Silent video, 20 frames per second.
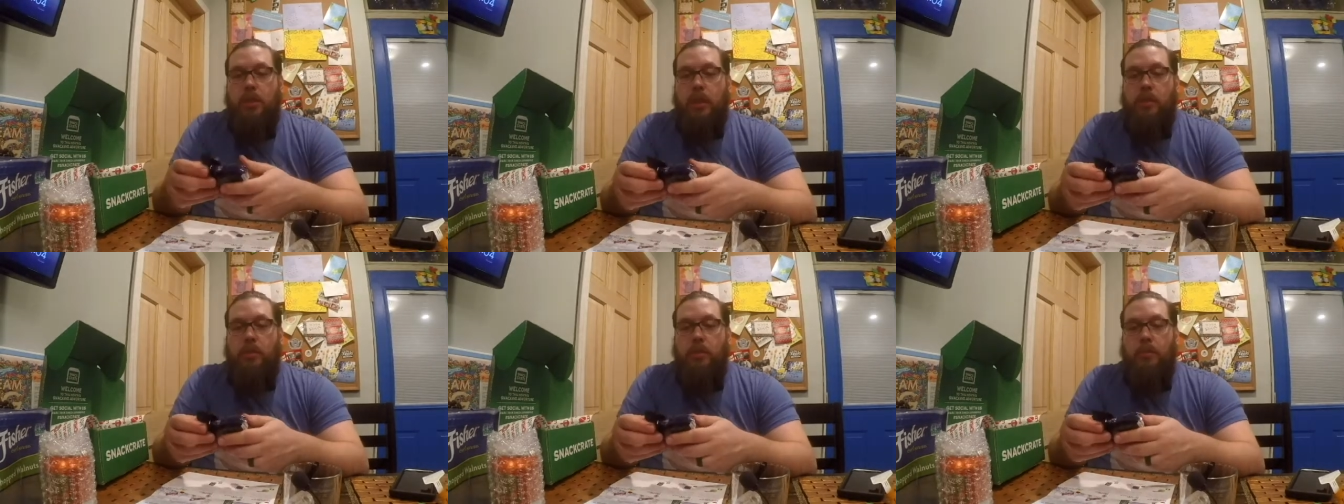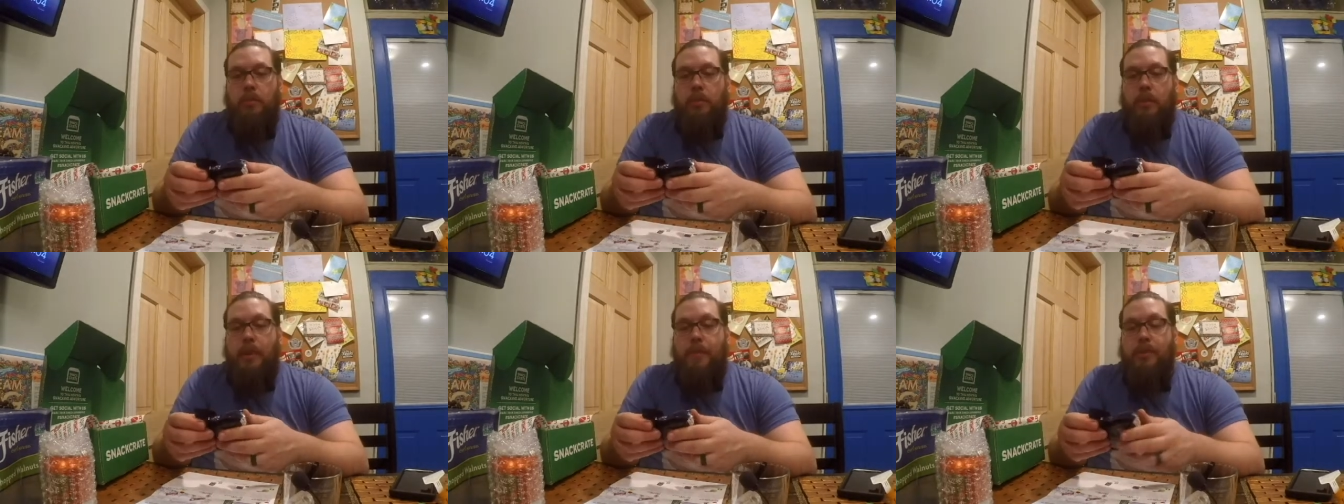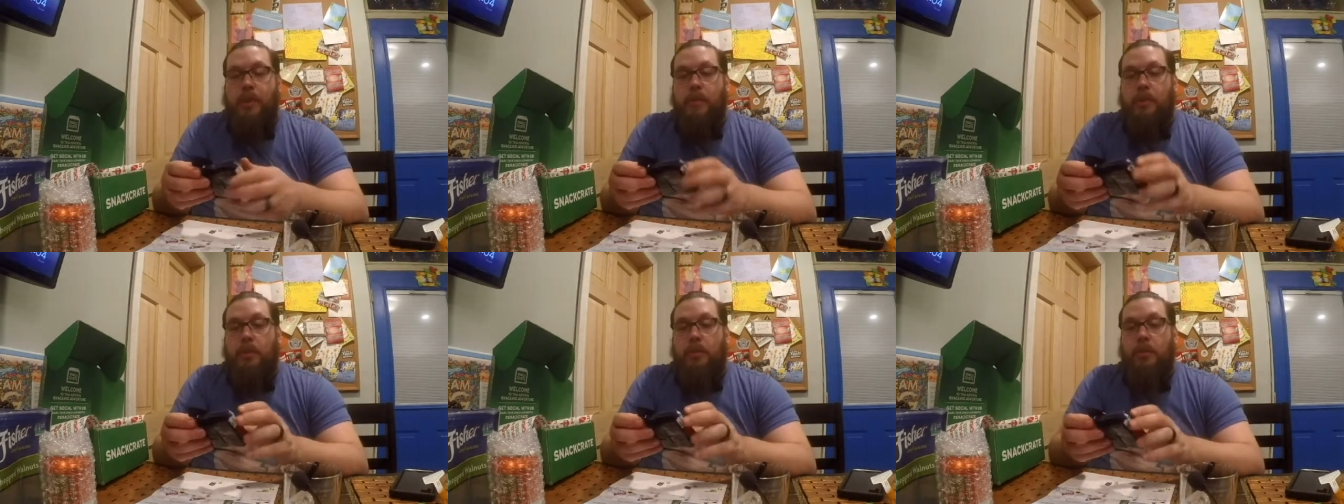is actually one of my
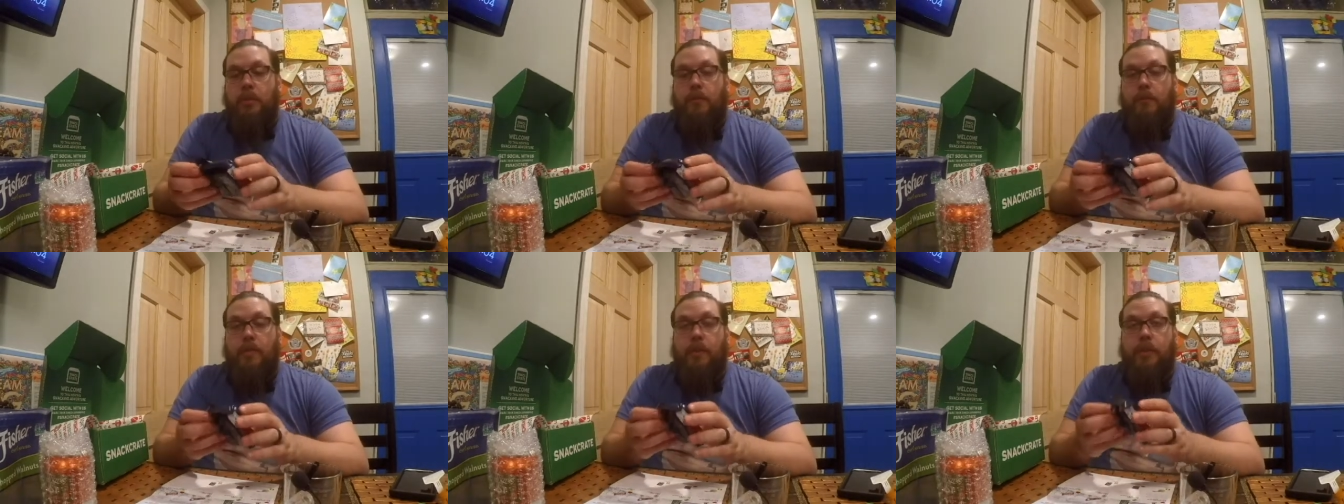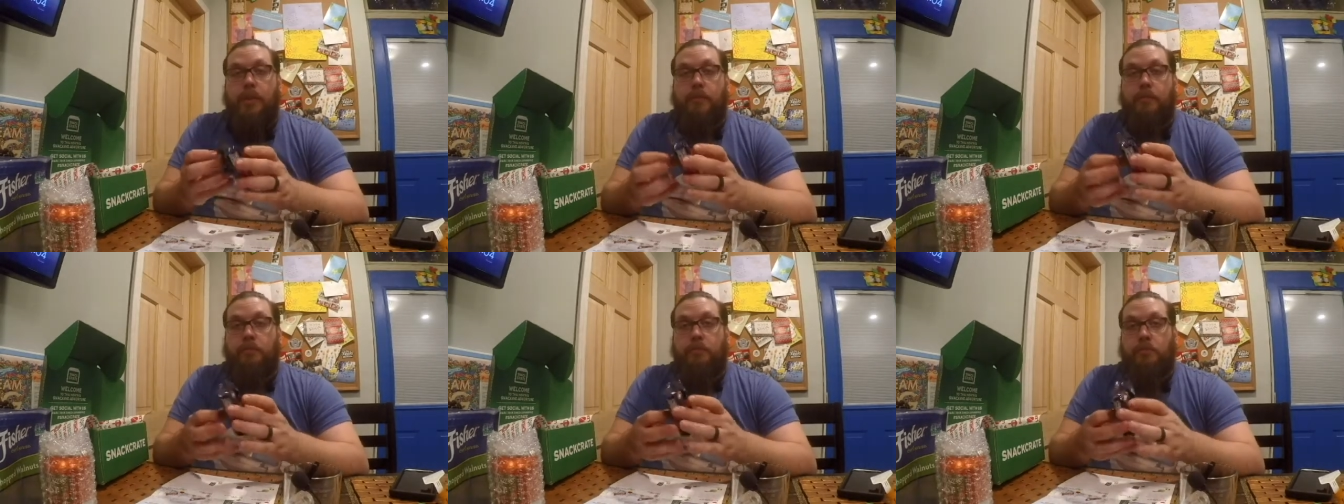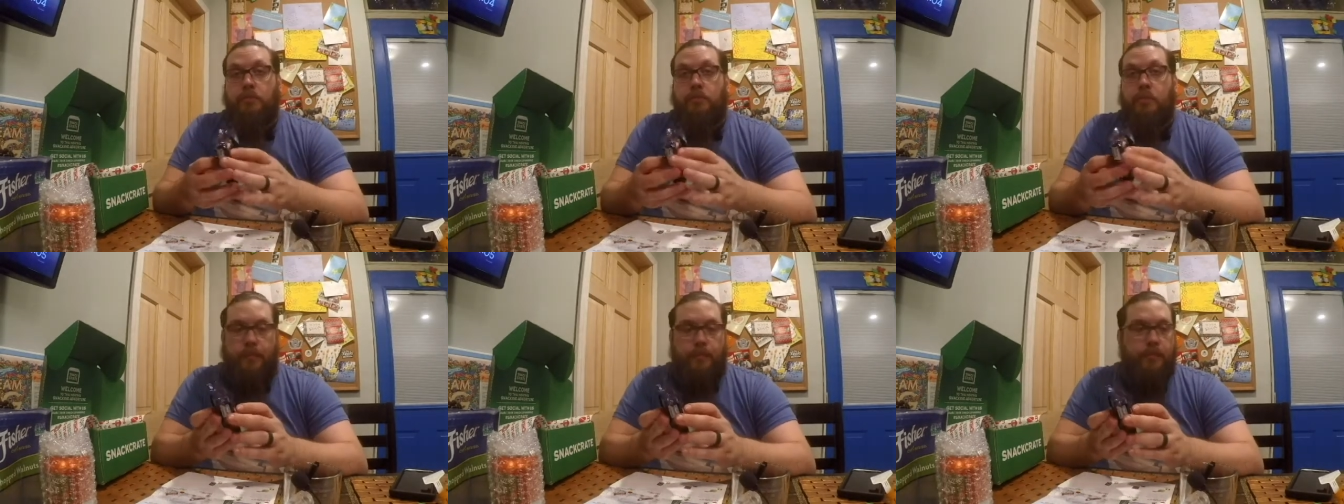favorites so far.
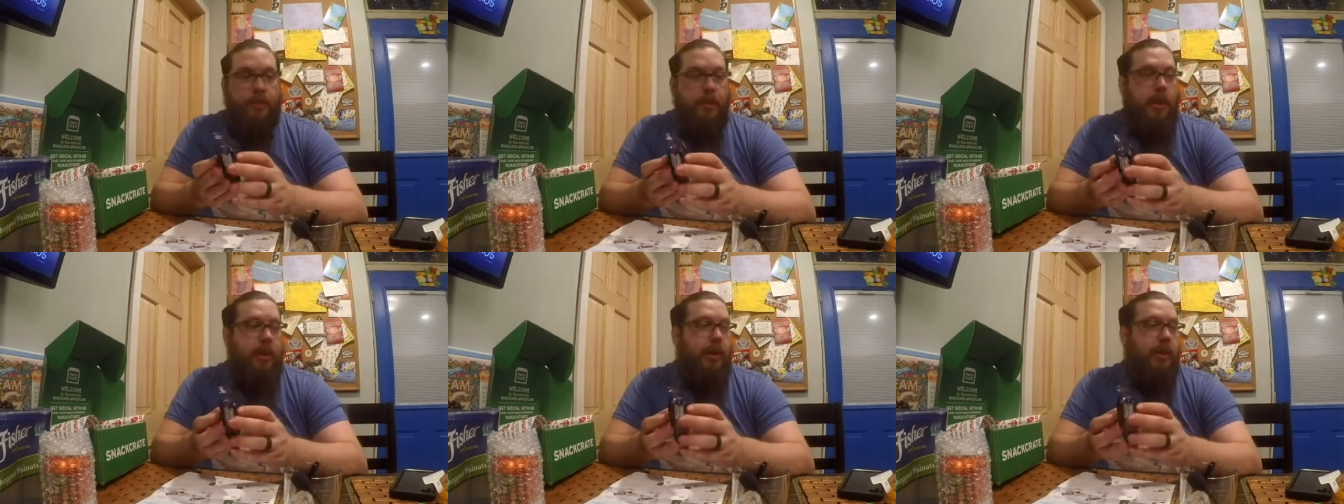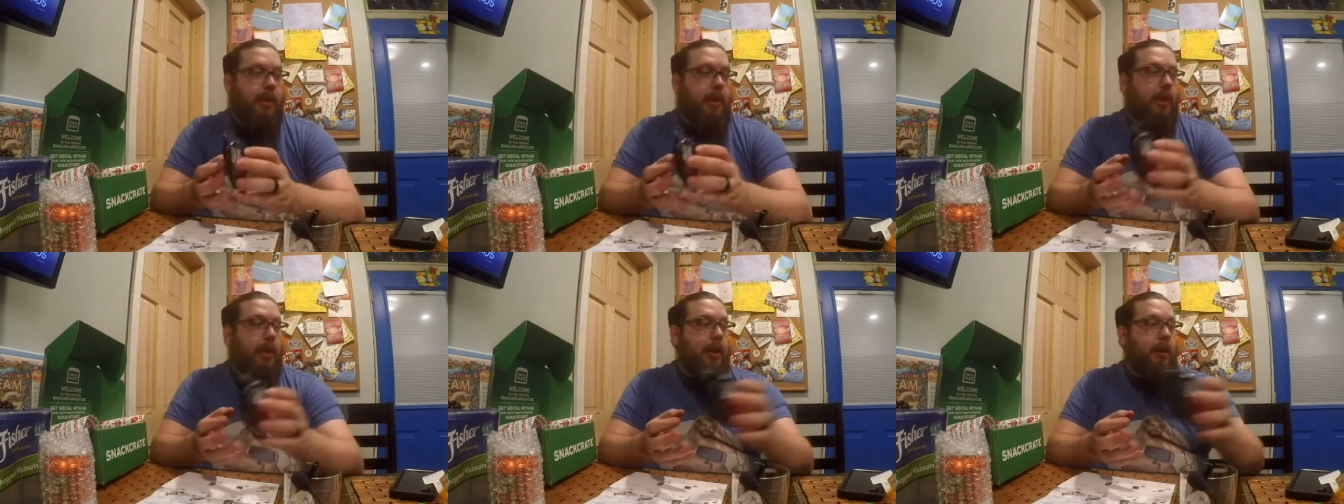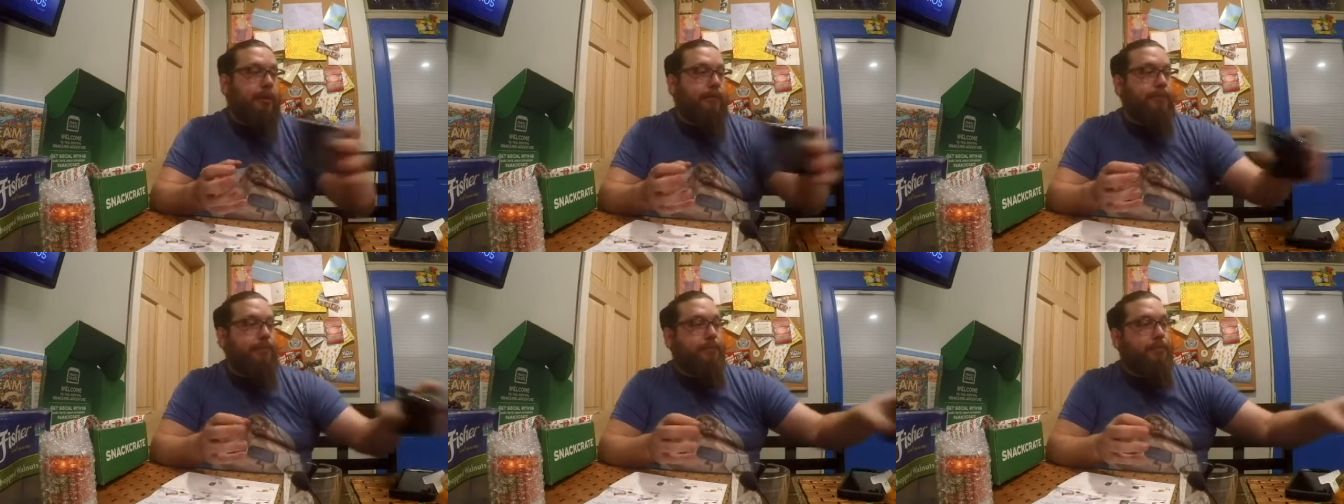I like it a
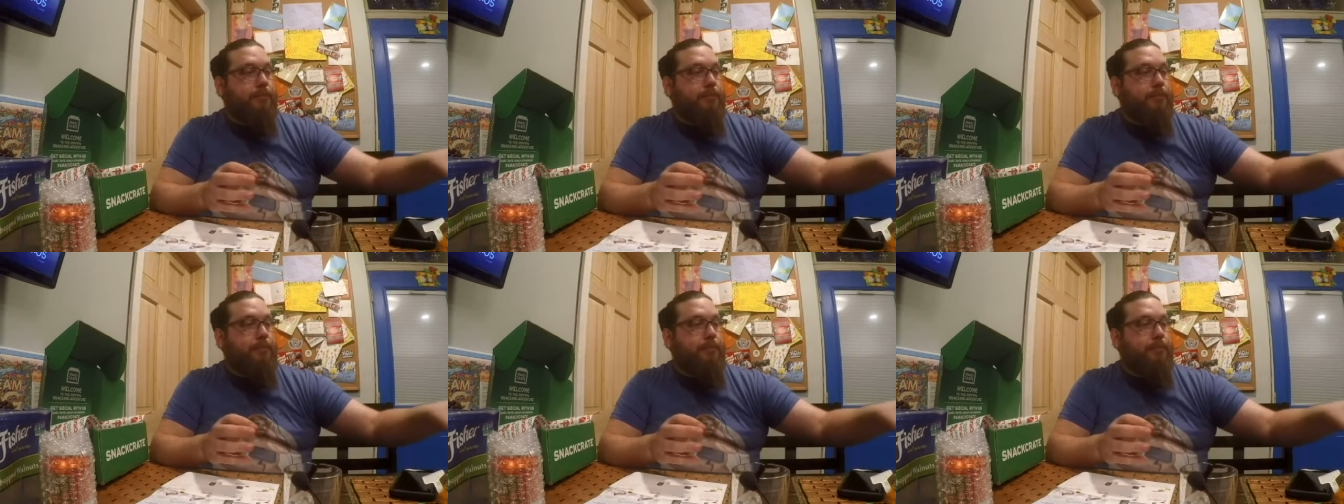lot.